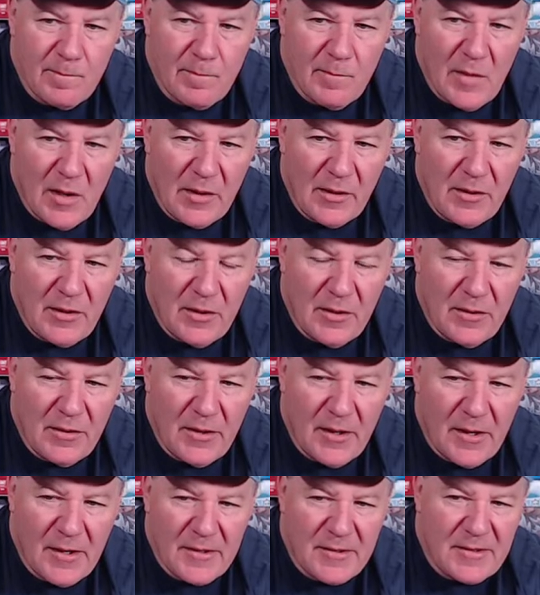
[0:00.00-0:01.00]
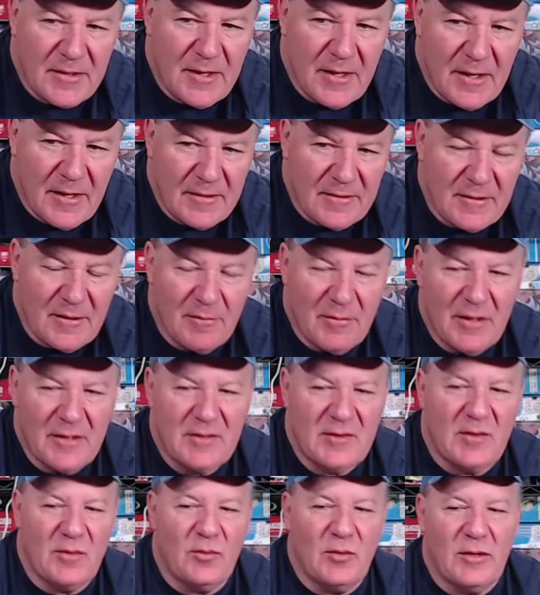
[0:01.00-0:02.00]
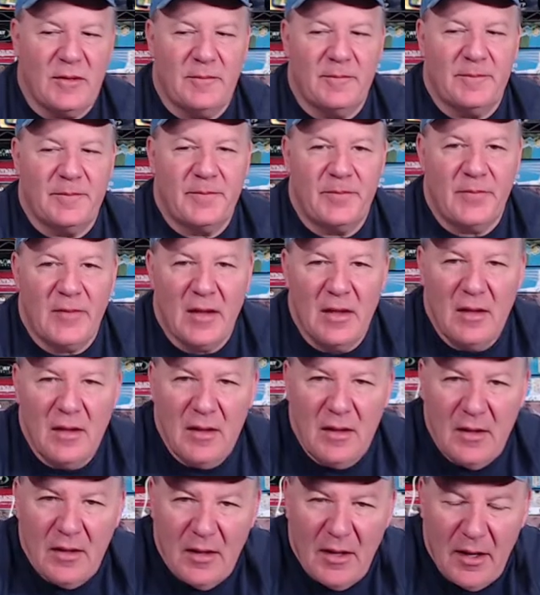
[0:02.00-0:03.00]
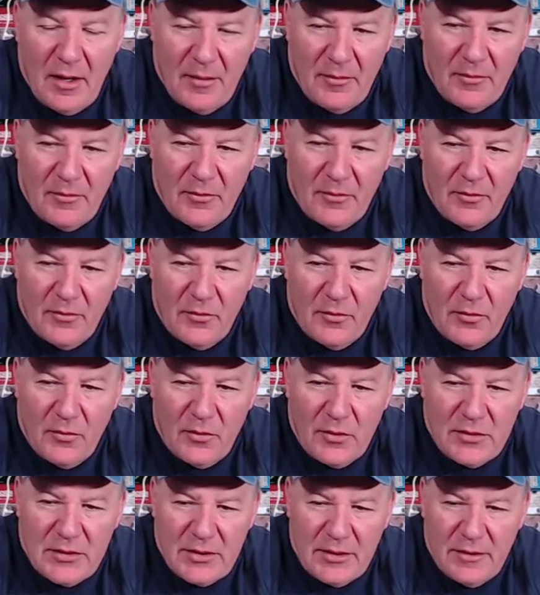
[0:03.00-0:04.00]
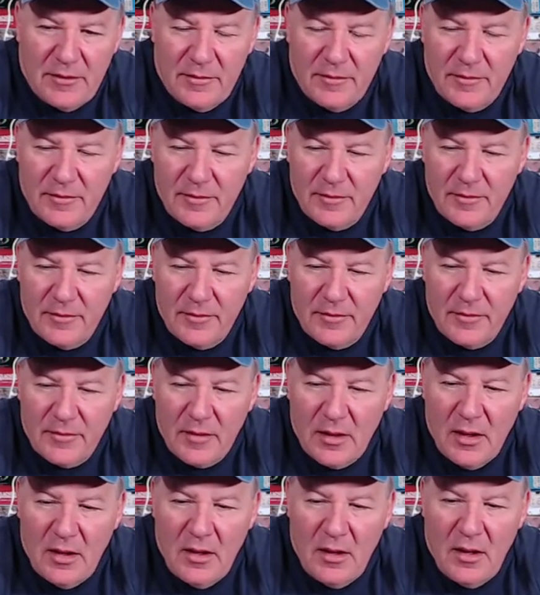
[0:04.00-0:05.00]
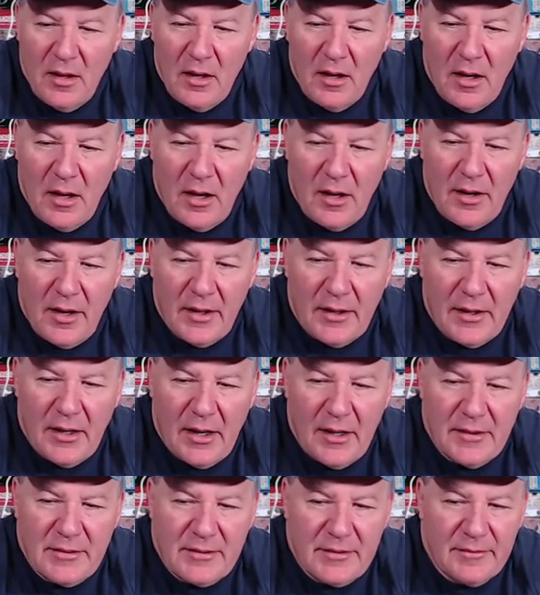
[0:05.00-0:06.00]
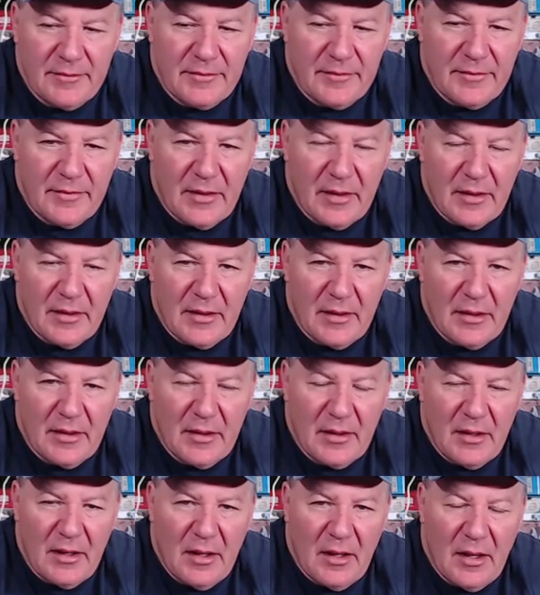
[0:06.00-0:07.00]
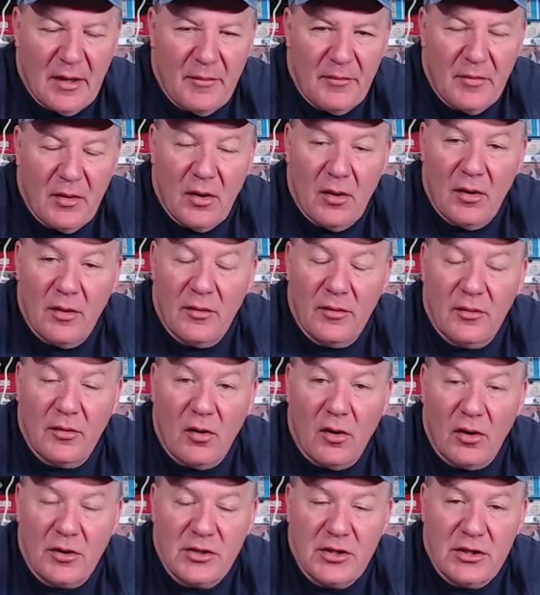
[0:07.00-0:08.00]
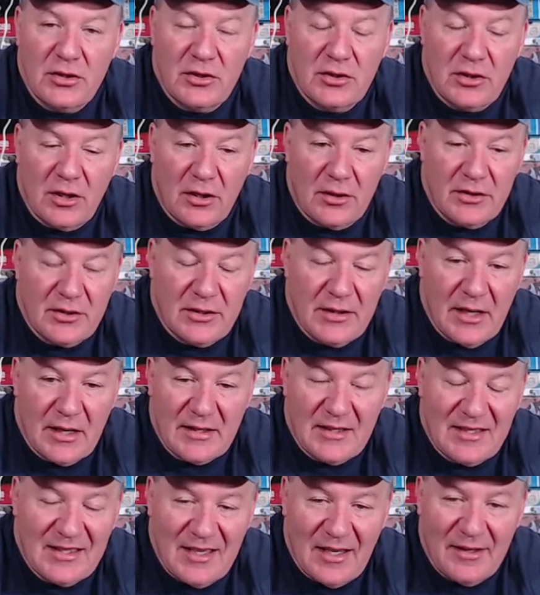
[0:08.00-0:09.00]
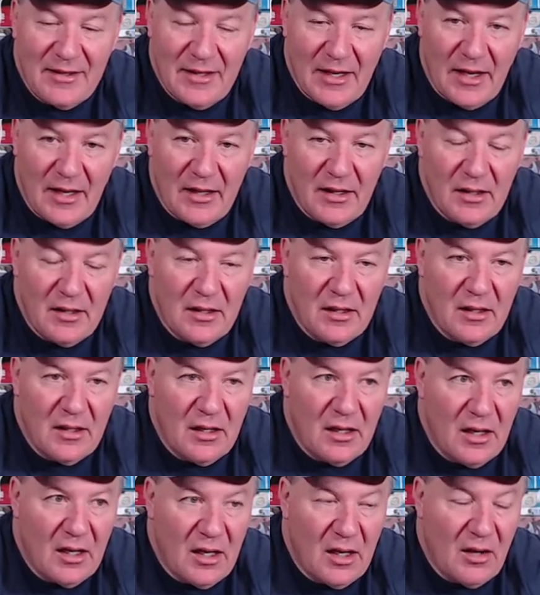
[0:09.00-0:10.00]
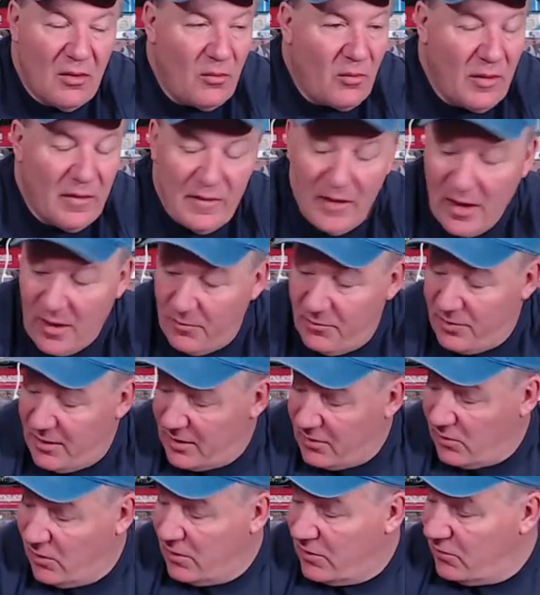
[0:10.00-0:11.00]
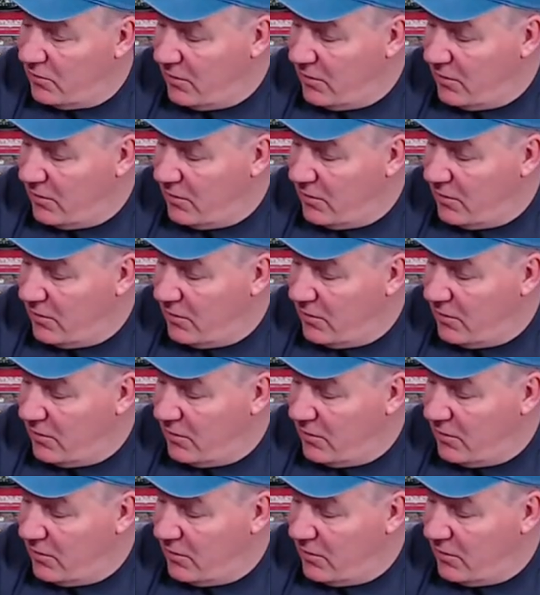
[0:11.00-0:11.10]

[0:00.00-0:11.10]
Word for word: Uh, curiosity has the best of me. Uh, we'll see. All right, guys. Um, uh, auction starts next Sunday. Uh, we've got a big one.